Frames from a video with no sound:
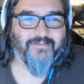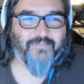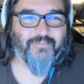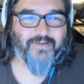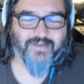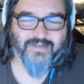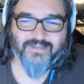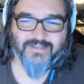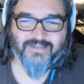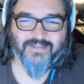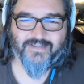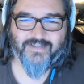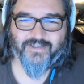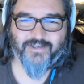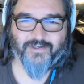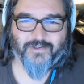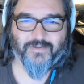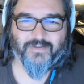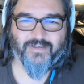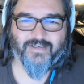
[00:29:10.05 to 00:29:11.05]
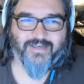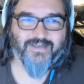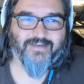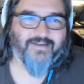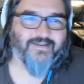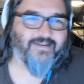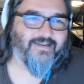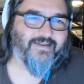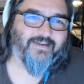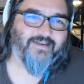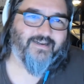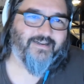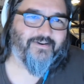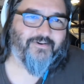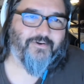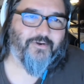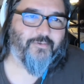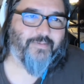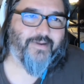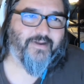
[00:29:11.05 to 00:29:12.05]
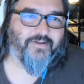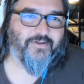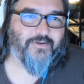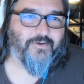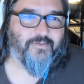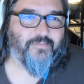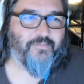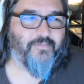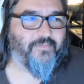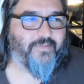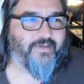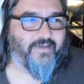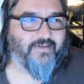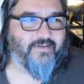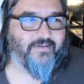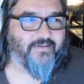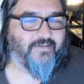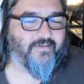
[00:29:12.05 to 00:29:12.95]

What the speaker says: because, I don't know about you, but